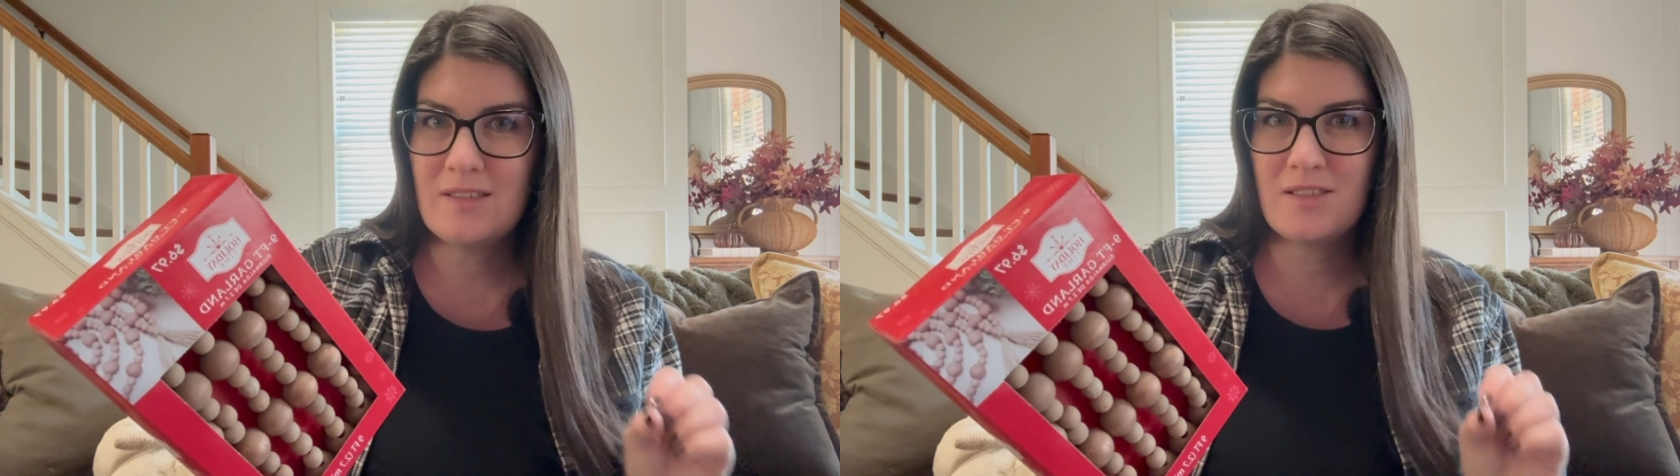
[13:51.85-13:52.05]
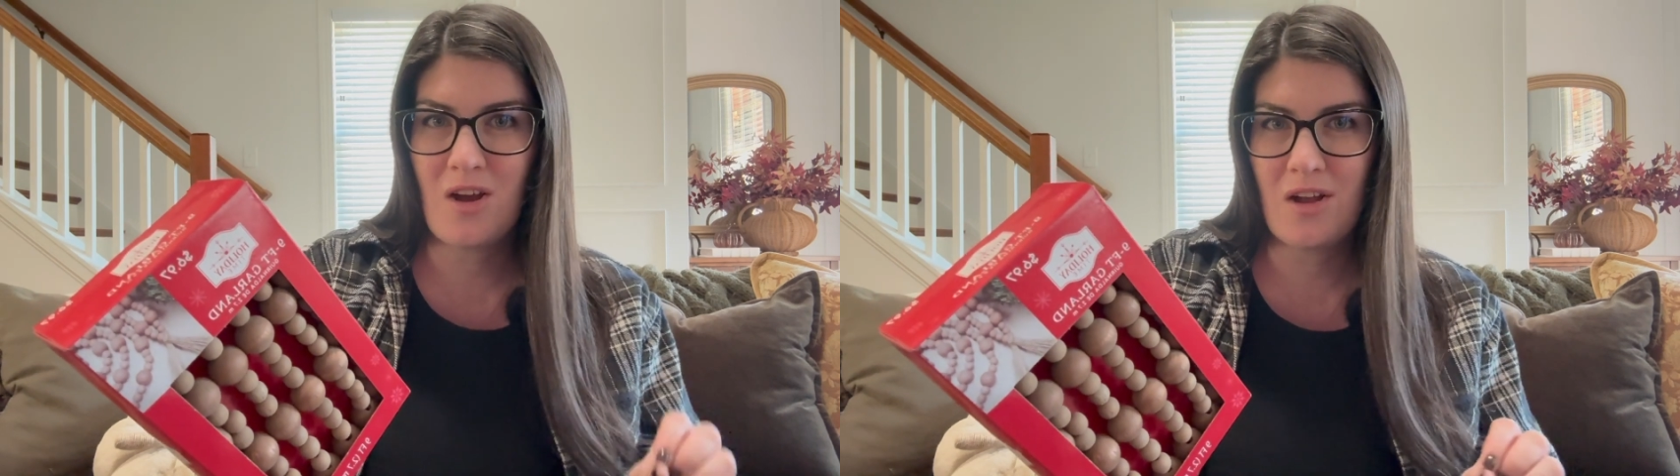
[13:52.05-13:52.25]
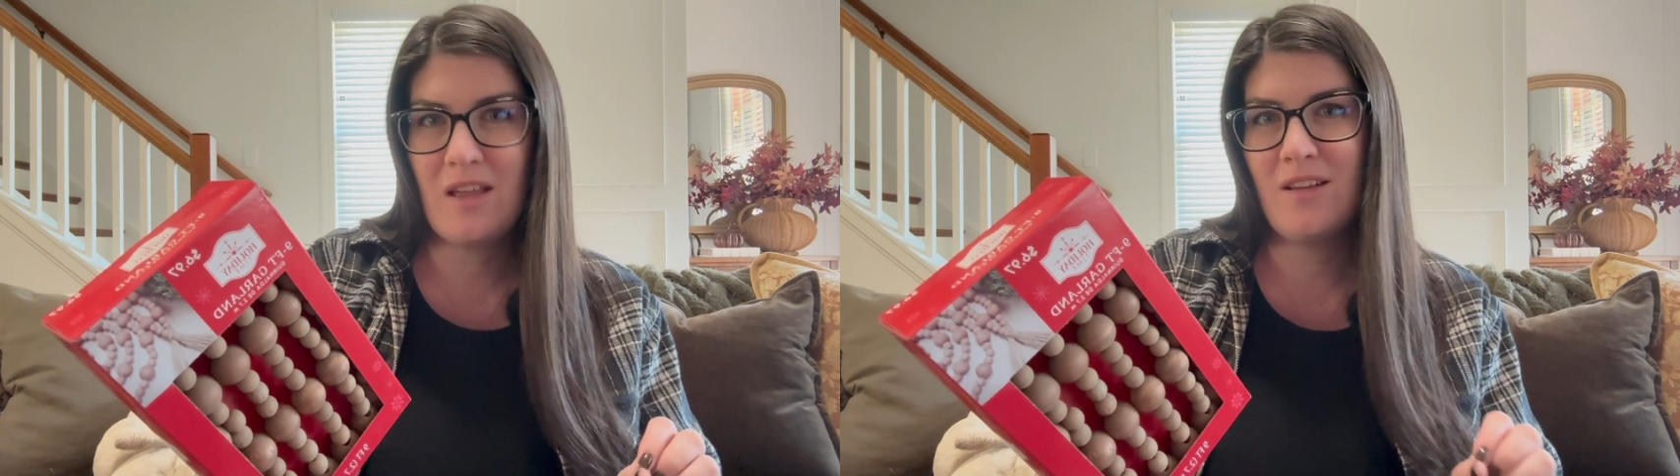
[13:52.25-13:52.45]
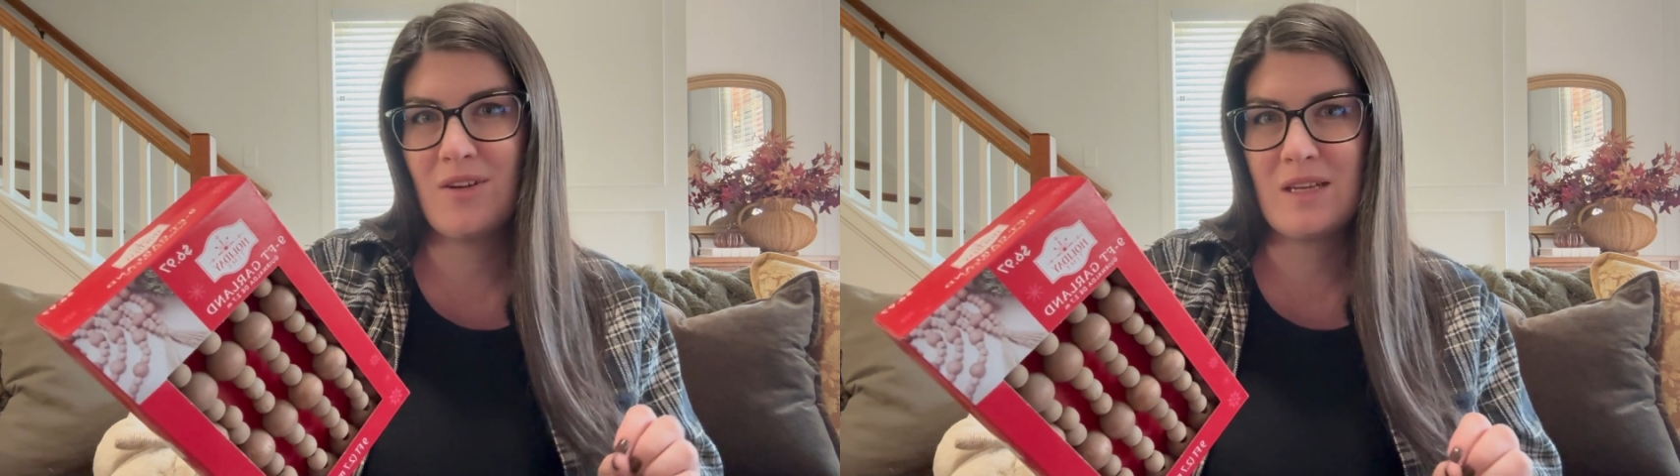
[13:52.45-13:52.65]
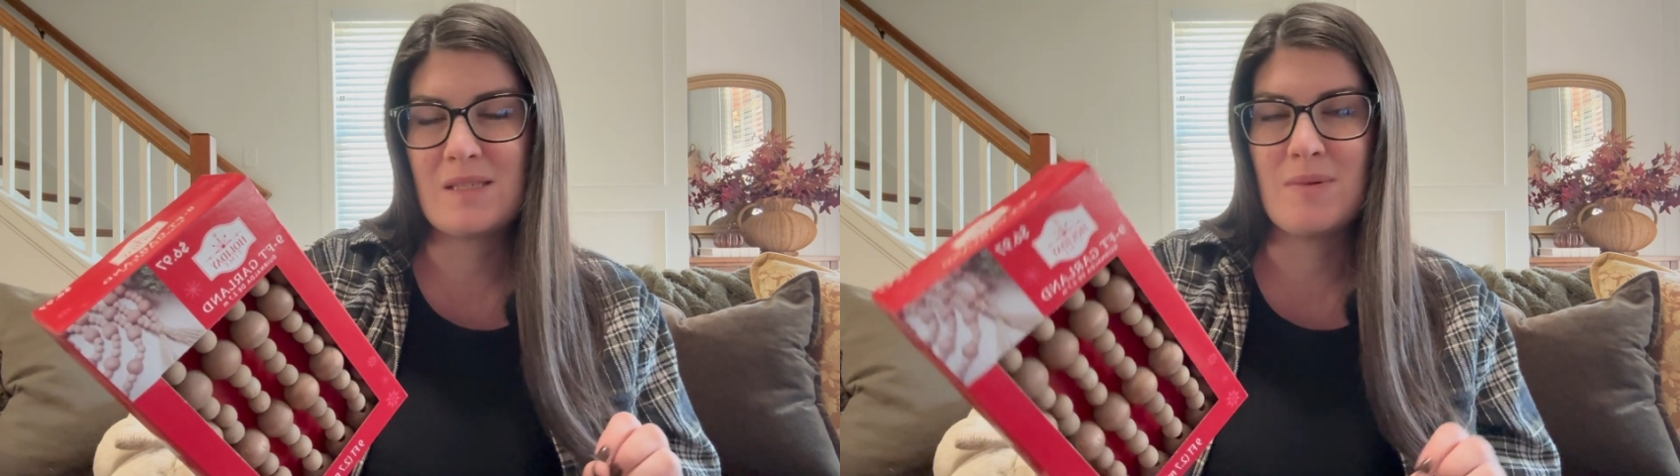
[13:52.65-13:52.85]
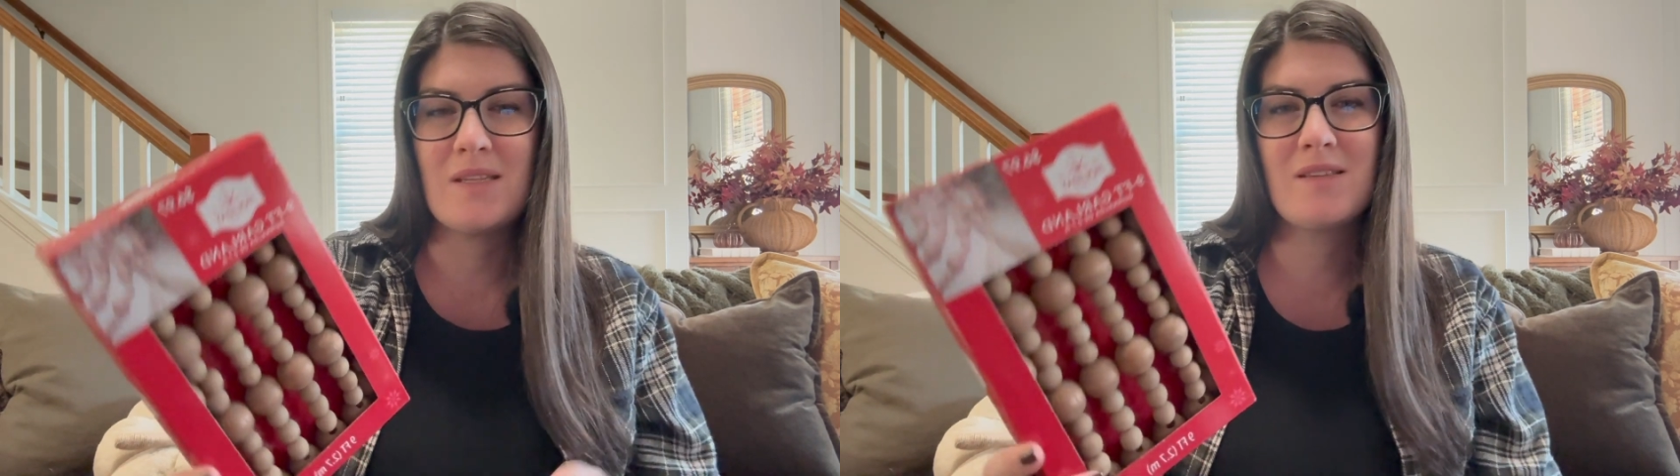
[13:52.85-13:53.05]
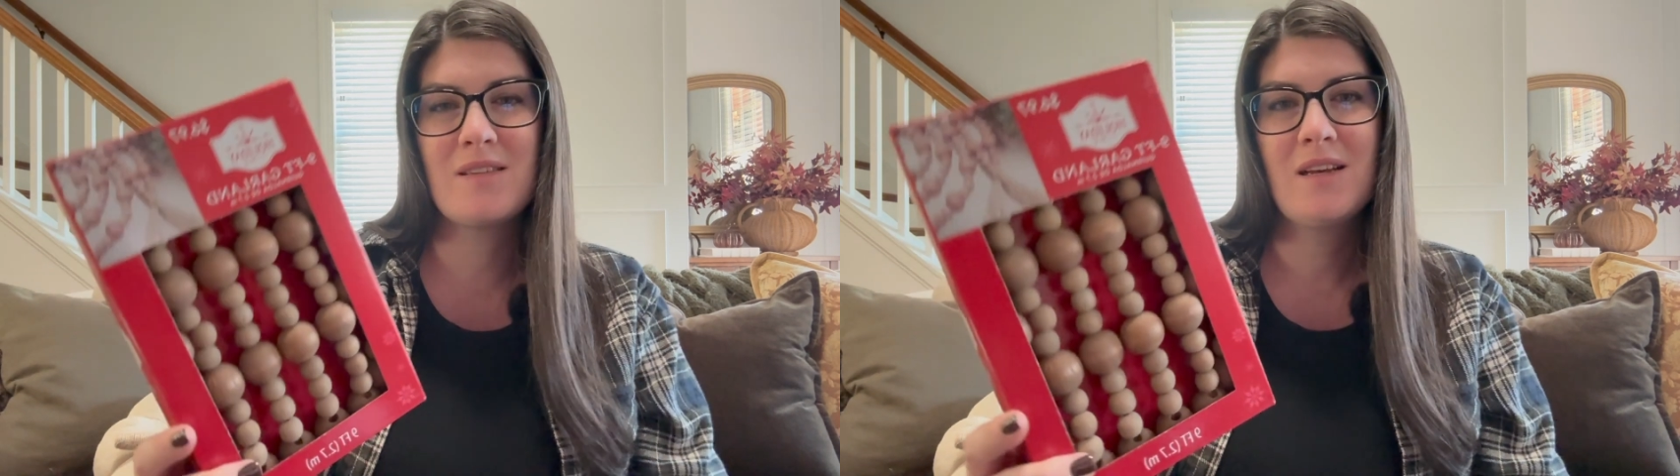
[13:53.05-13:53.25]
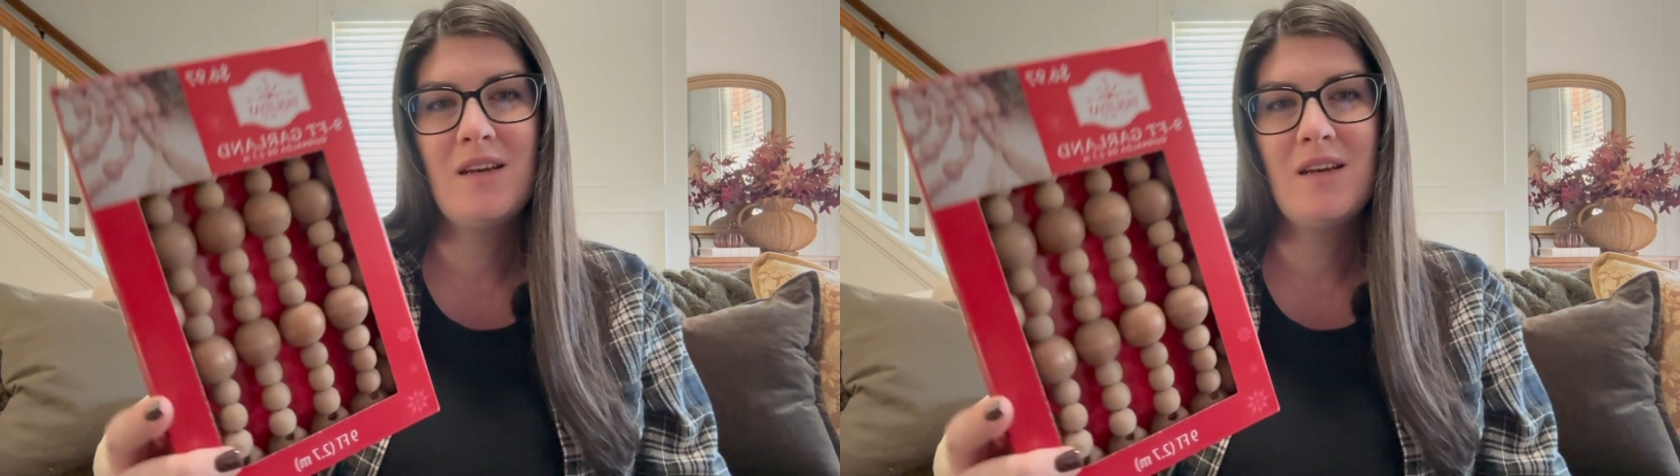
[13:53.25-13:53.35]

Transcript: talking Christmas.